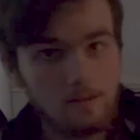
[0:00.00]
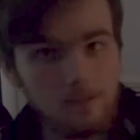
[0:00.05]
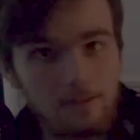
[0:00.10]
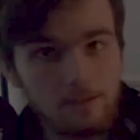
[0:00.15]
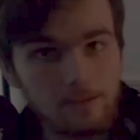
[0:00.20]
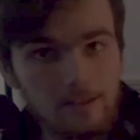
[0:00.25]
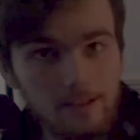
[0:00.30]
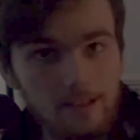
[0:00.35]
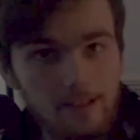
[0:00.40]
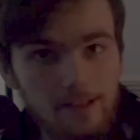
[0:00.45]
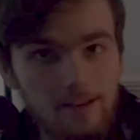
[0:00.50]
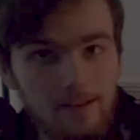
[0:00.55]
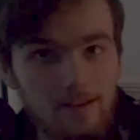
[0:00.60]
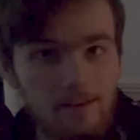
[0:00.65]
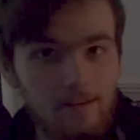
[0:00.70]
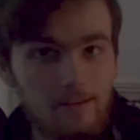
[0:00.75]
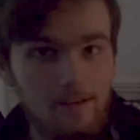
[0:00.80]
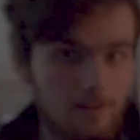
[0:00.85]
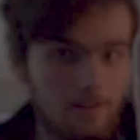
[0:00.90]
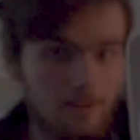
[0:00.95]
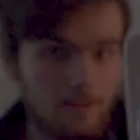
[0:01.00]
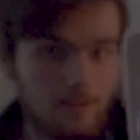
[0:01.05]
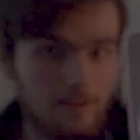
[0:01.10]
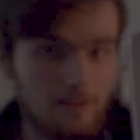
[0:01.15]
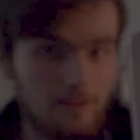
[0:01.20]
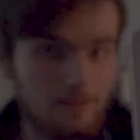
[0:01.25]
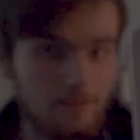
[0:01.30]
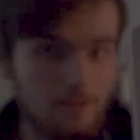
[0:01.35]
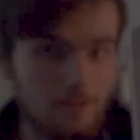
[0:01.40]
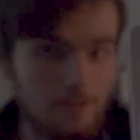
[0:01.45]
Look at that. That is
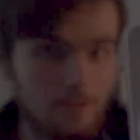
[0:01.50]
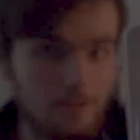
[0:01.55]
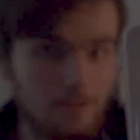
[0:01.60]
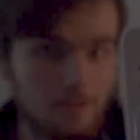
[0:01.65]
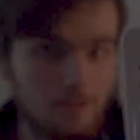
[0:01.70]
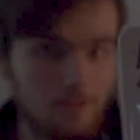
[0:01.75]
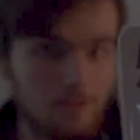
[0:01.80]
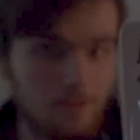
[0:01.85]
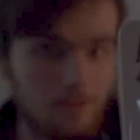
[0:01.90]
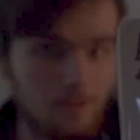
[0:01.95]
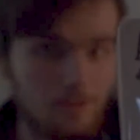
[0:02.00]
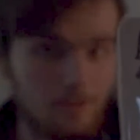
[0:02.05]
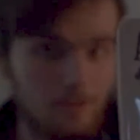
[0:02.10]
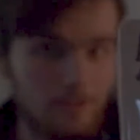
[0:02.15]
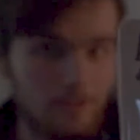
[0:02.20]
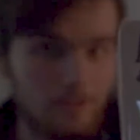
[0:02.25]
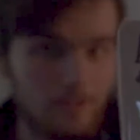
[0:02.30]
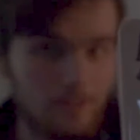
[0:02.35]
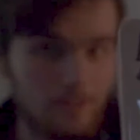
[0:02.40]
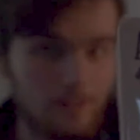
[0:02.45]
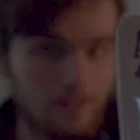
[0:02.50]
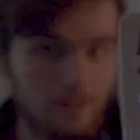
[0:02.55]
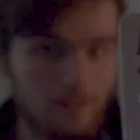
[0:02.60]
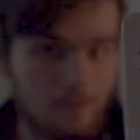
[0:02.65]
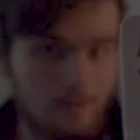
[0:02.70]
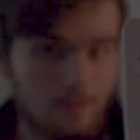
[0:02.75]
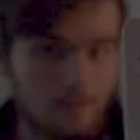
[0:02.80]
very strong right there.